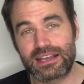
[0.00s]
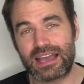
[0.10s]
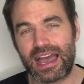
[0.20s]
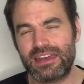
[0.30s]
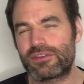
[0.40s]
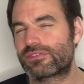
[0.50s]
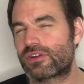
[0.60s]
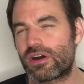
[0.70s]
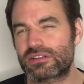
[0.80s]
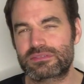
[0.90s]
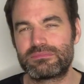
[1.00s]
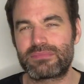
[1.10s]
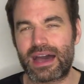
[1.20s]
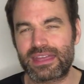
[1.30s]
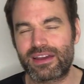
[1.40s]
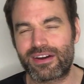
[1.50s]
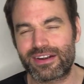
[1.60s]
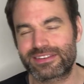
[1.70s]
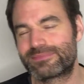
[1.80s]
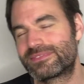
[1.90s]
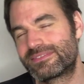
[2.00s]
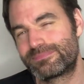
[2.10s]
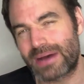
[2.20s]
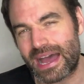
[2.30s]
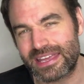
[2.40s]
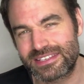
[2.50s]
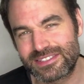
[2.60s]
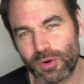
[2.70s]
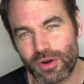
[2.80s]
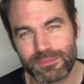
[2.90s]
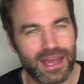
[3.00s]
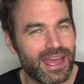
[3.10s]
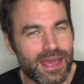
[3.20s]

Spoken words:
kind of caught my heart by storm